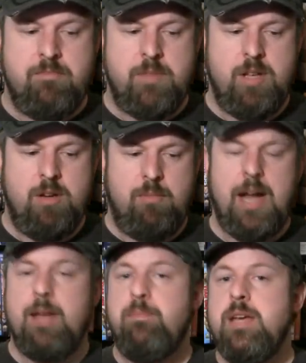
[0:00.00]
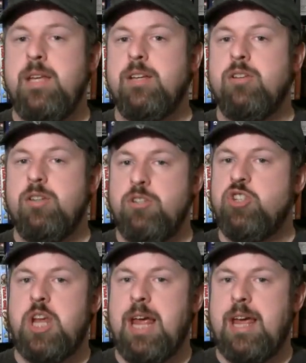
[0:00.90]
you know, my opinion could
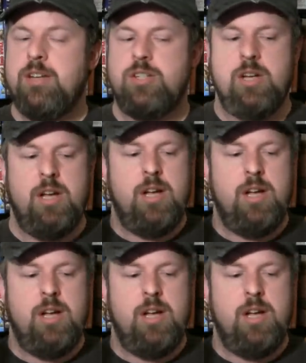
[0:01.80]
change.